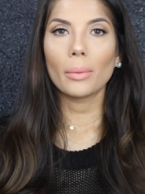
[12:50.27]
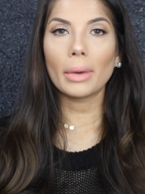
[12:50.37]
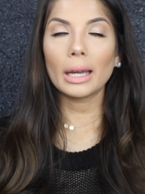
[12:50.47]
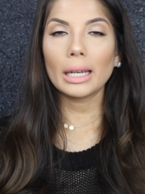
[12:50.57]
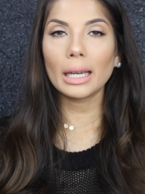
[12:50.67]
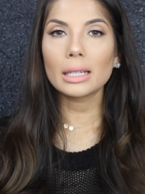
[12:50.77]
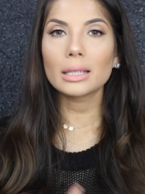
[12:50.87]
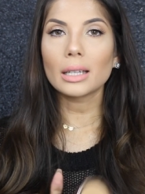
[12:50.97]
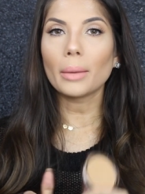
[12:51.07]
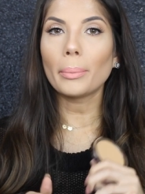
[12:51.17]
My
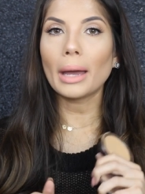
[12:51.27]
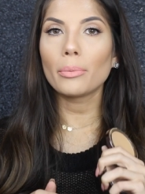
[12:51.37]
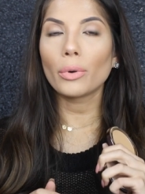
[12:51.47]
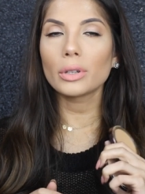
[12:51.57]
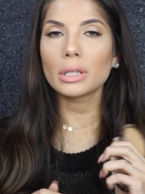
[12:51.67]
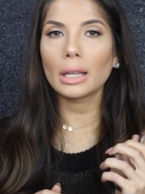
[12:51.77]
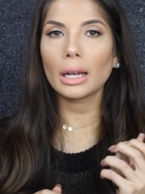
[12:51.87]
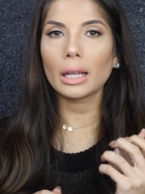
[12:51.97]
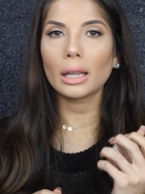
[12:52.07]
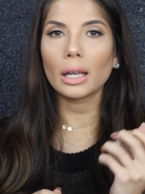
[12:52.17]
next matte bronzer that I